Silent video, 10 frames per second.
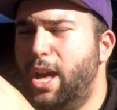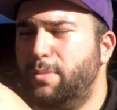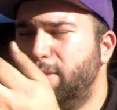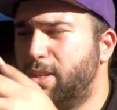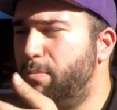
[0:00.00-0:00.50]

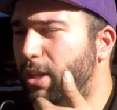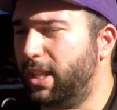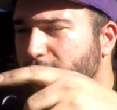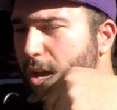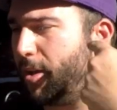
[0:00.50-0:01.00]
These
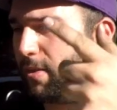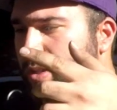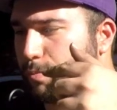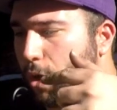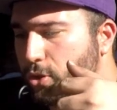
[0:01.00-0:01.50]
completely come out
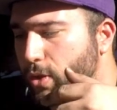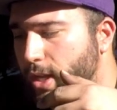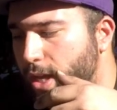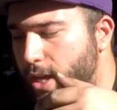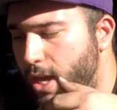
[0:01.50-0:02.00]
this ball
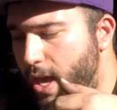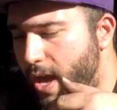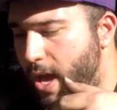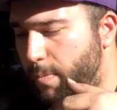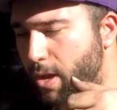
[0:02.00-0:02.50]
joint.
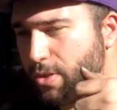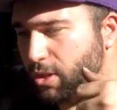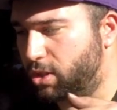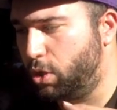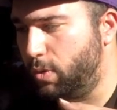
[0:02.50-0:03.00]
I don't think
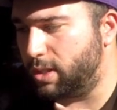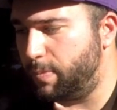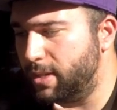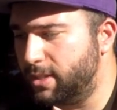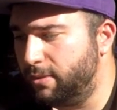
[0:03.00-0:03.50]
they're too
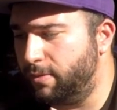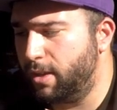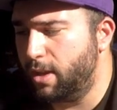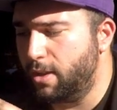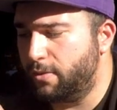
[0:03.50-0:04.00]
expensive.
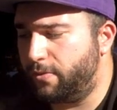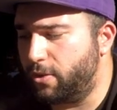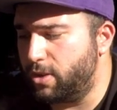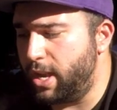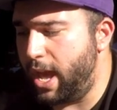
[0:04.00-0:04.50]

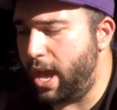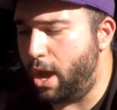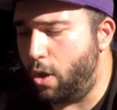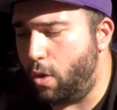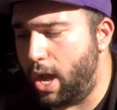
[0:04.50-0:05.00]
For
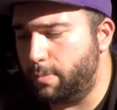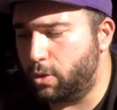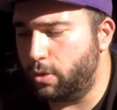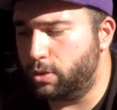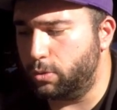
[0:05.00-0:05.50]
now, I'm
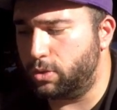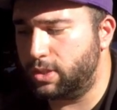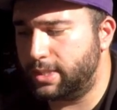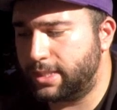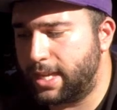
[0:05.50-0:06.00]
going to
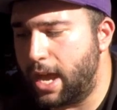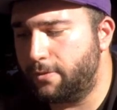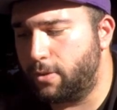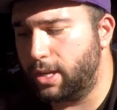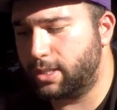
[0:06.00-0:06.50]

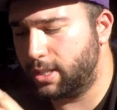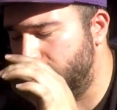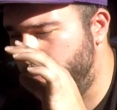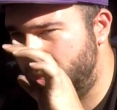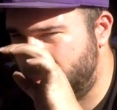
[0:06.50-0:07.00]
cover it
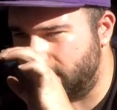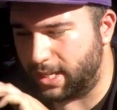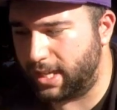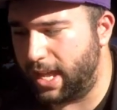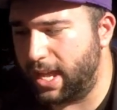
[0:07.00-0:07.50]
as best as
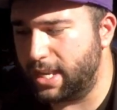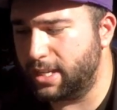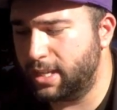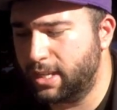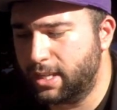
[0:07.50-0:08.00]
I
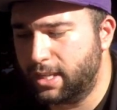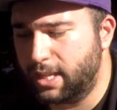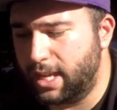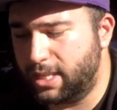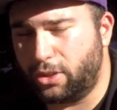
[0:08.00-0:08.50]
can
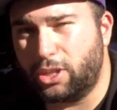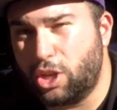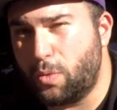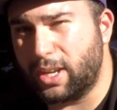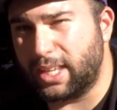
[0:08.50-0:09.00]
until the
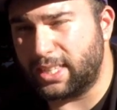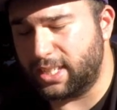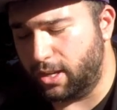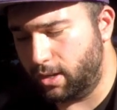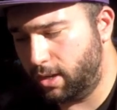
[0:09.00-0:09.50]
new one gets
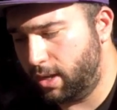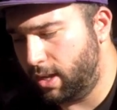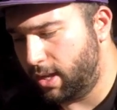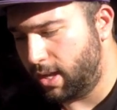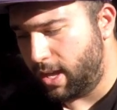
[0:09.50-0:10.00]
here.
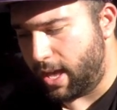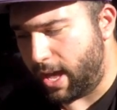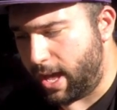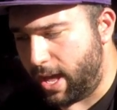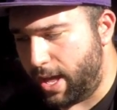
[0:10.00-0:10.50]

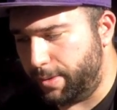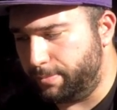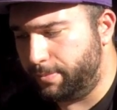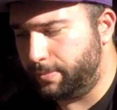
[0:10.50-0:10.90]
And